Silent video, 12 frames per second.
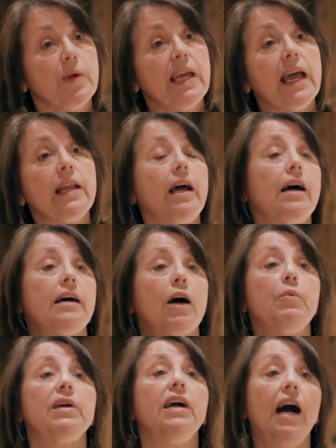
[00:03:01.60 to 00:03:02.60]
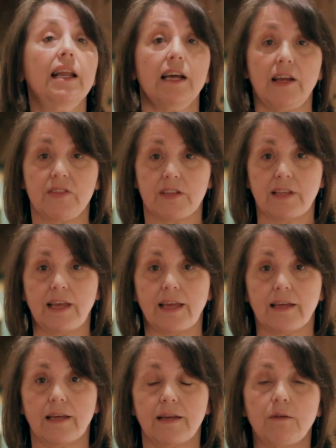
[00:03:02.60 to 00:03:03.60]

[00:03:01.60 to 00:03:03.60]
we had a regatta on the lake,